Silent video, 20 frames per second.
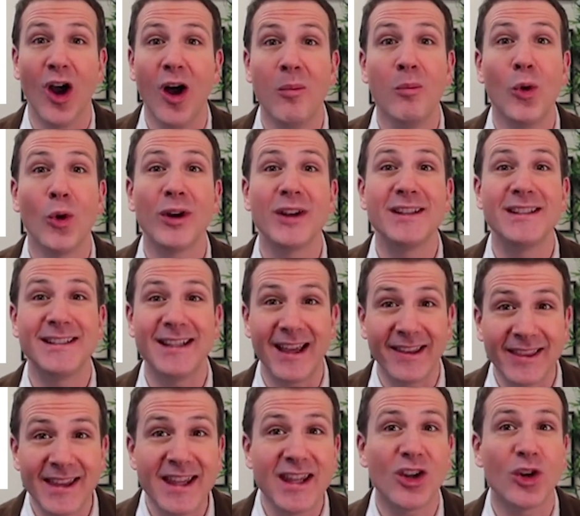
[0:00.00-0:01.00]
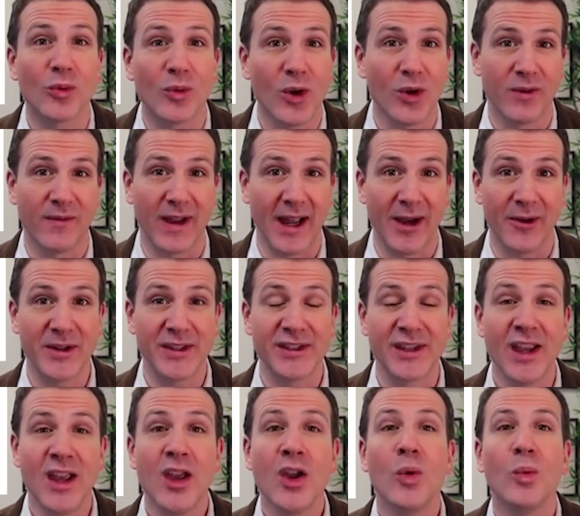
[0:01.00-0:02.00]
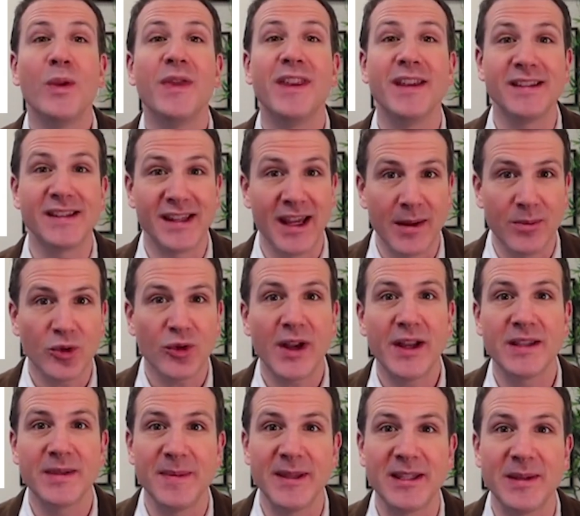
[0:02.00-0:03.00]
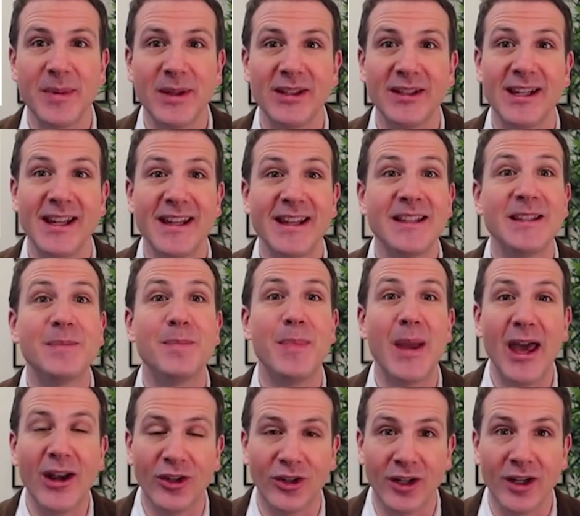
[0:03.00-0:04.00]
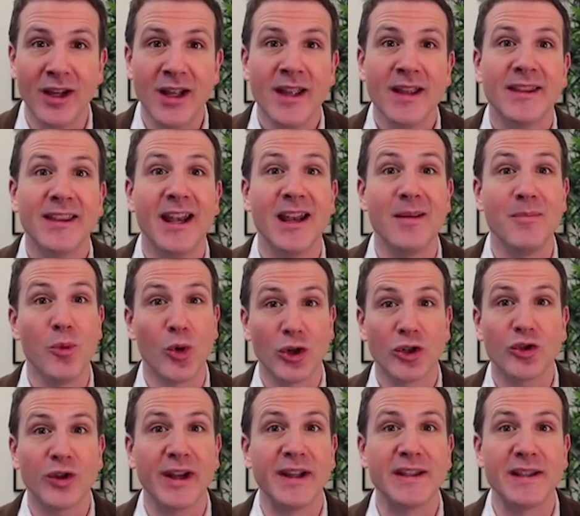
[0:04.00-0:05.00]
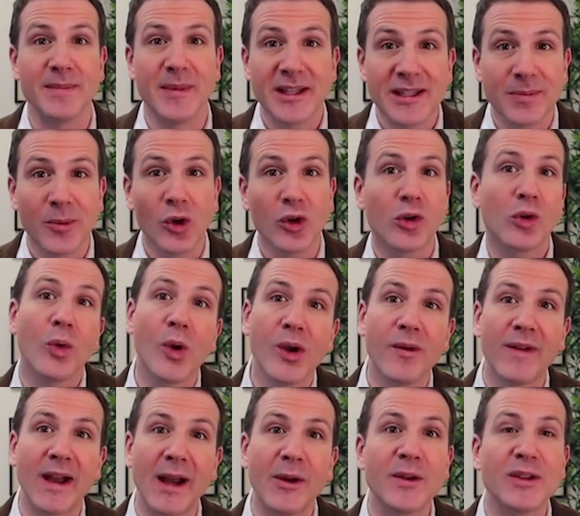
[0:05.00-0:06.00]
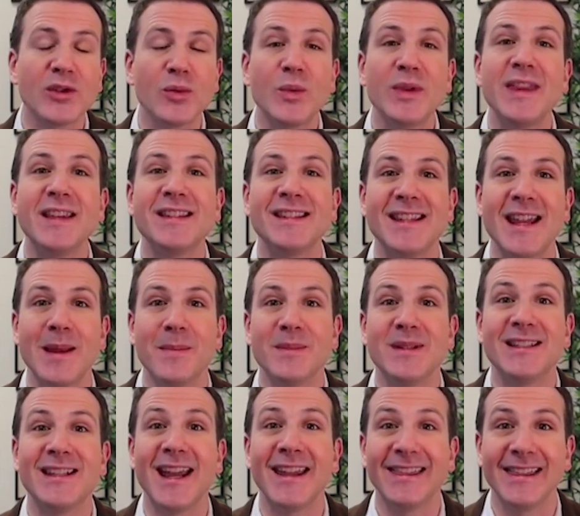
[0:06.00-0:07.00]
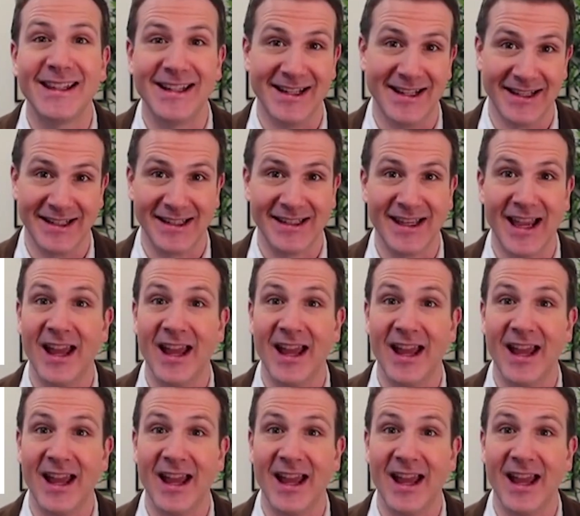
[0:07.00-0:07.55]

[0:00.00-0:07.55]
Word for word: A more deadly coronavirus with the same transmissibility is better than a more transmissible coronavirus with the same deadliness.